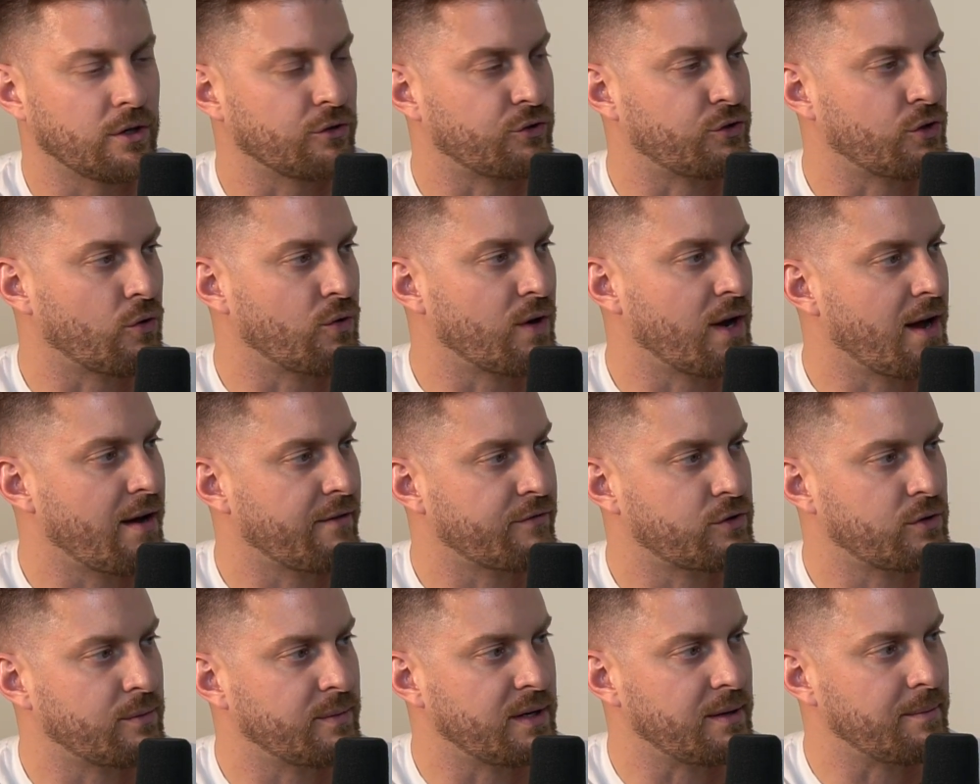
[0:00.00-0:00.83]
don't have
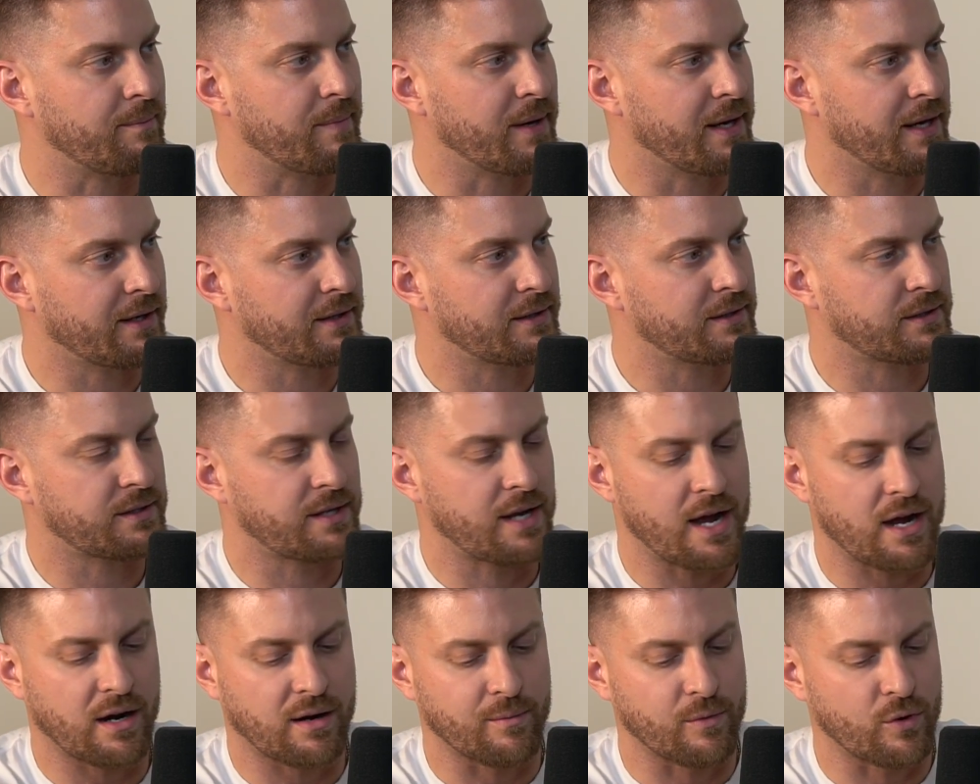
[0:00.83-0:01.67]
too many bigs,
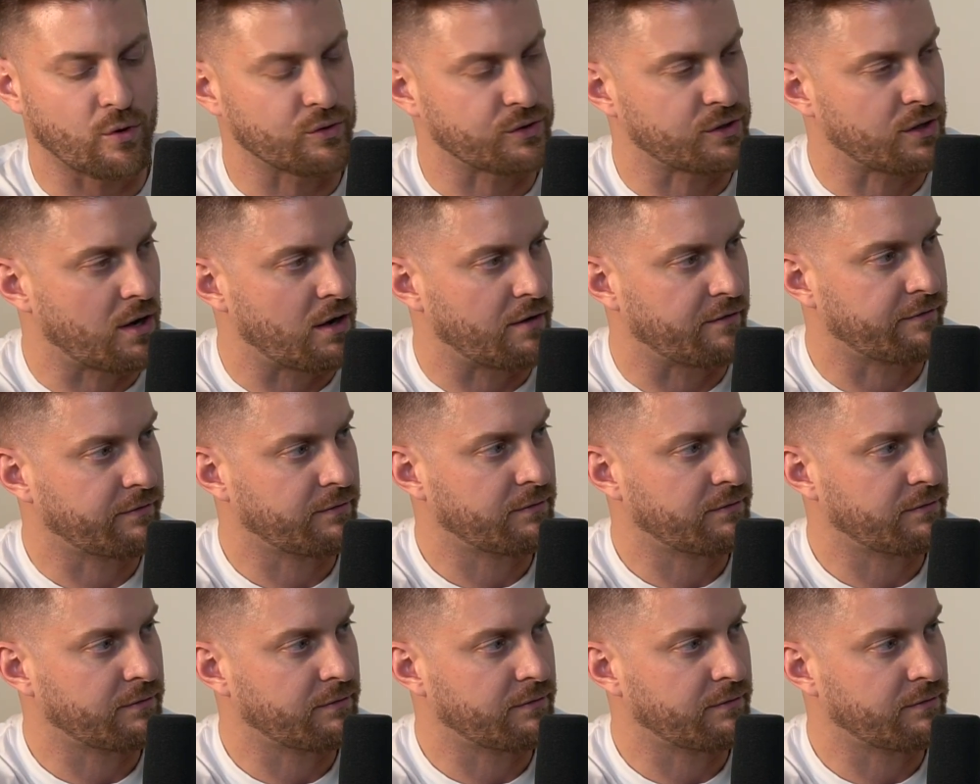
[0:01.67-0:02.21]
Siakam goes off.